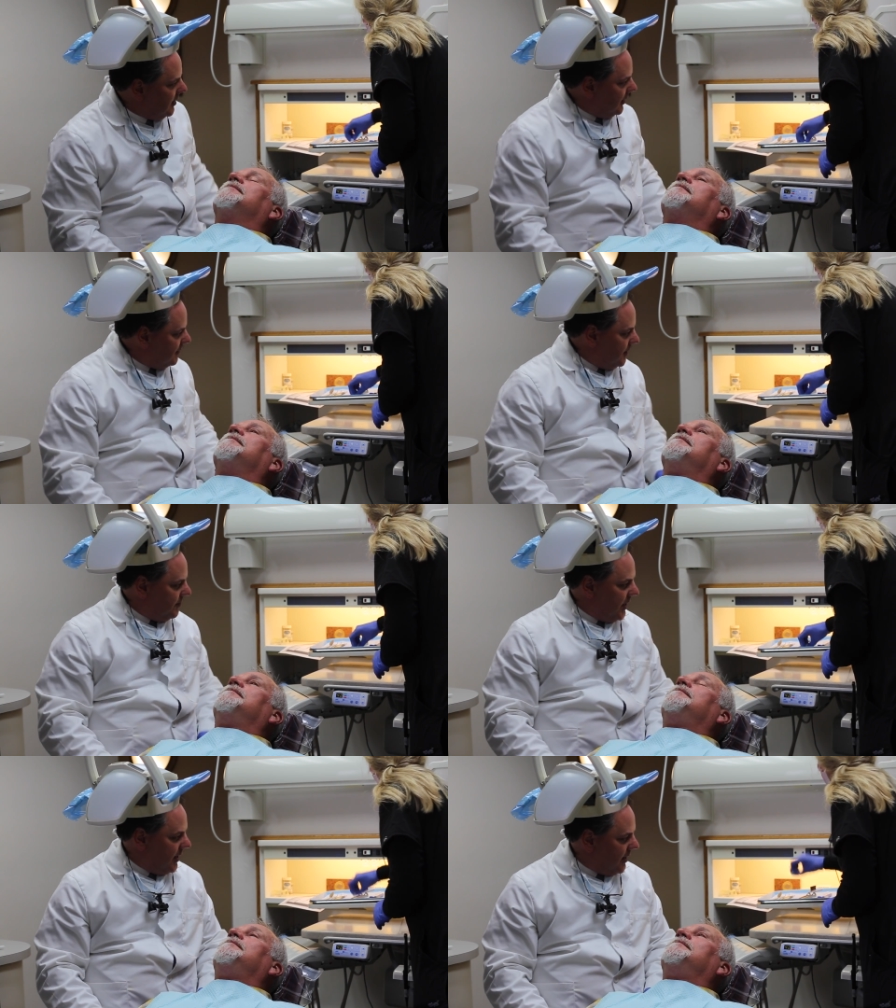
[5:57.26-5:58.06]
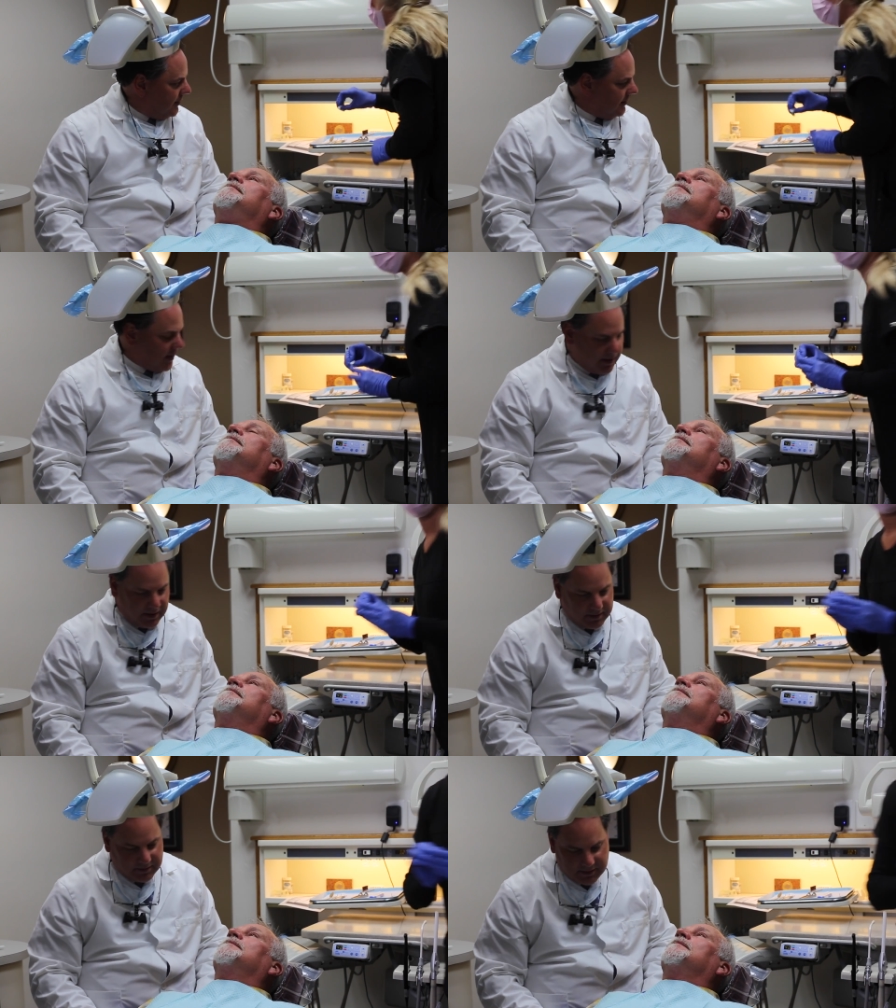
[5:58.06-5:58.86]
accept that anesthetic
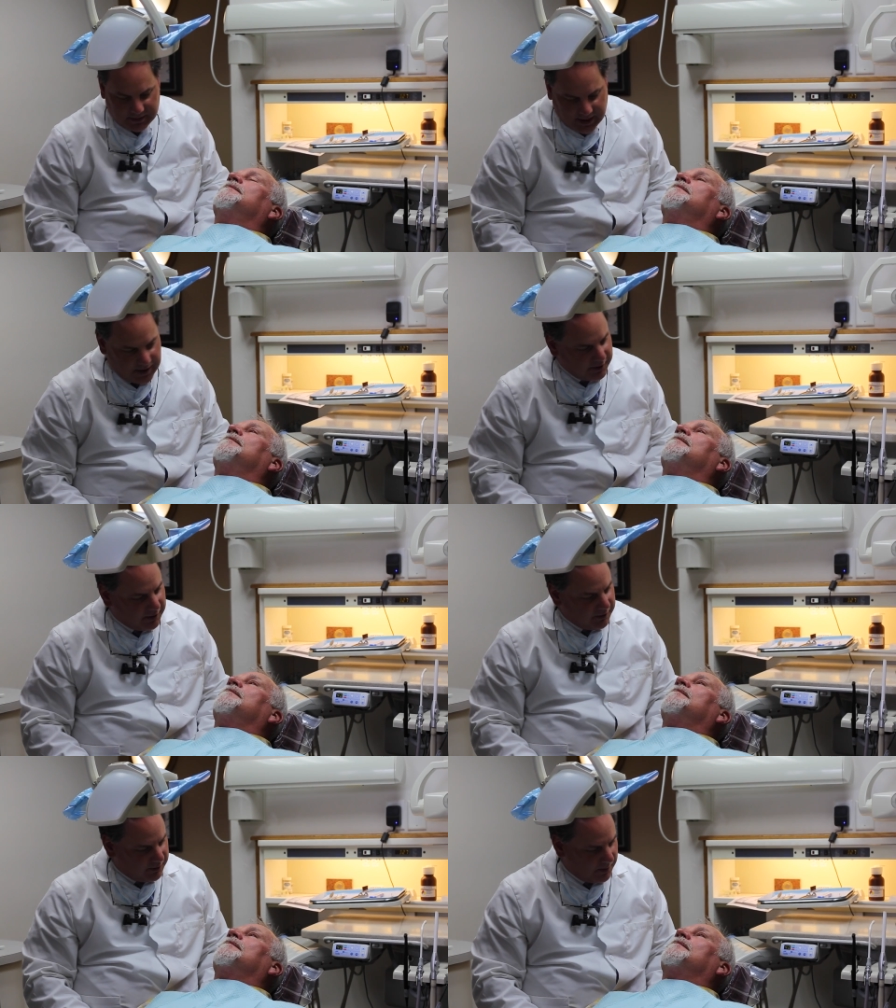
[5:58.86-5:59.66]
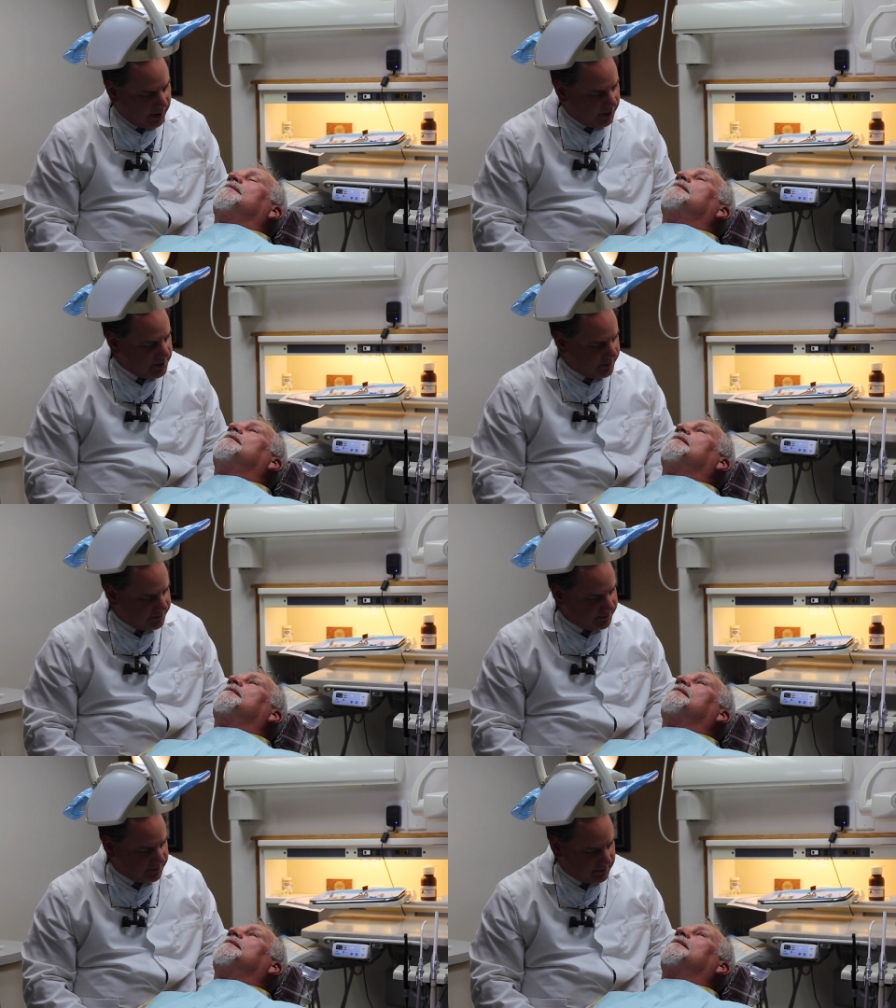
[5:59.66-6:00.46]
and not hurt so
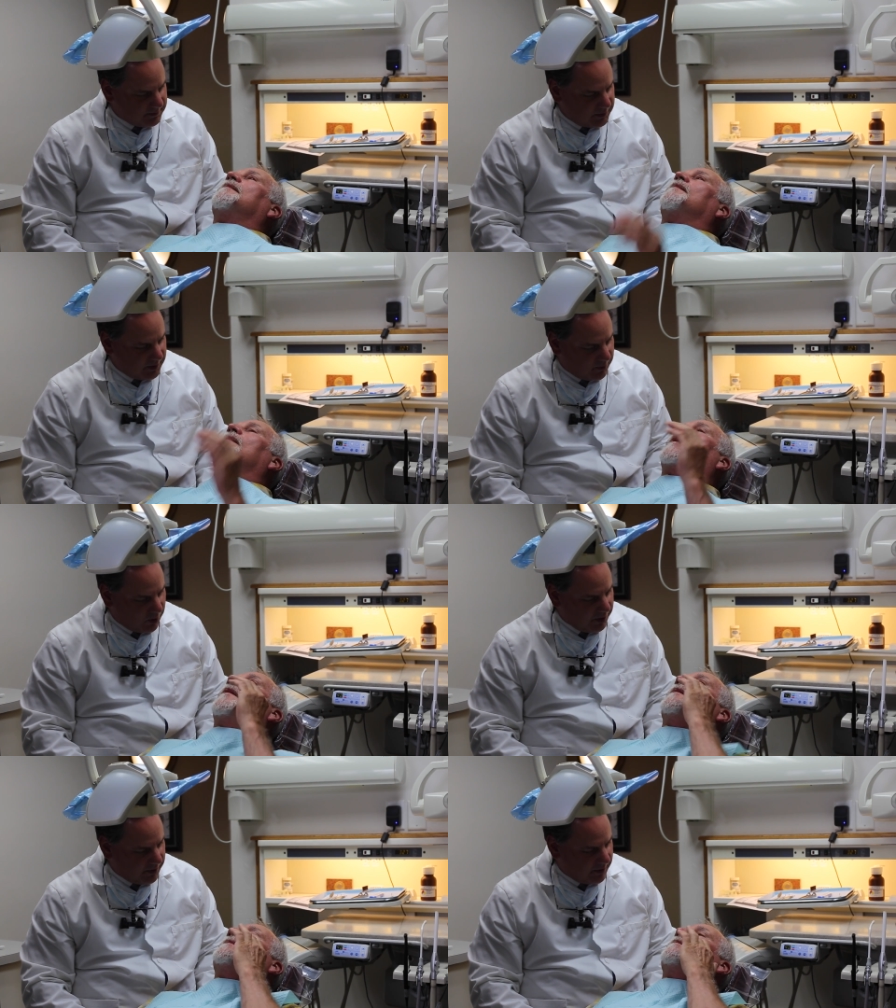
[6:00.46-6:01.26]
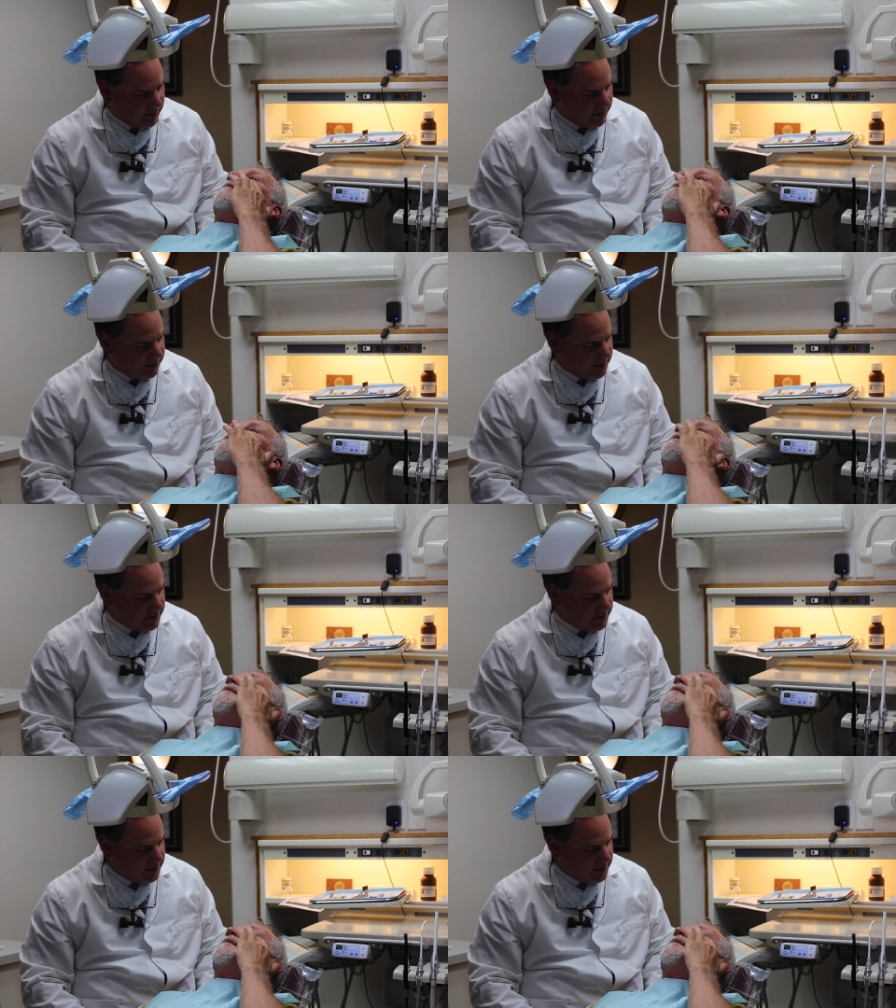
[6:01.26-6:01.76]
much. worth the worth the